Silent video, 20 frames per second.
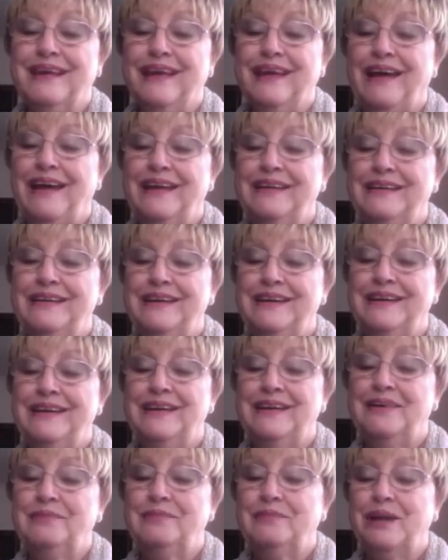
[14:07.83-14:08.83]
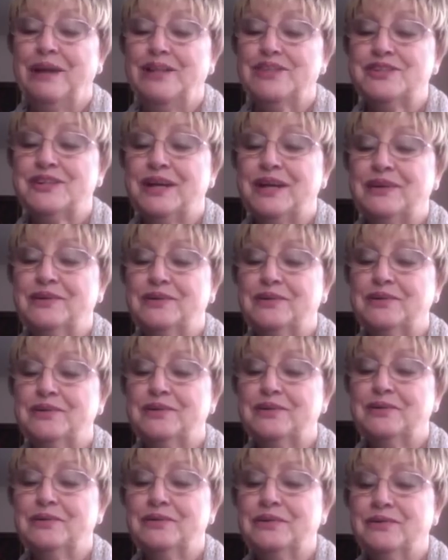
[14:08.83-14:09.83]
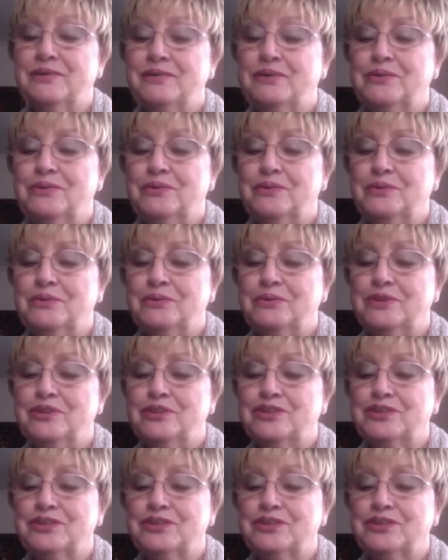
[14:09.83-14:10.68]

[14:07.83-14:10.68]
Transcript: And knitted by Charlouise.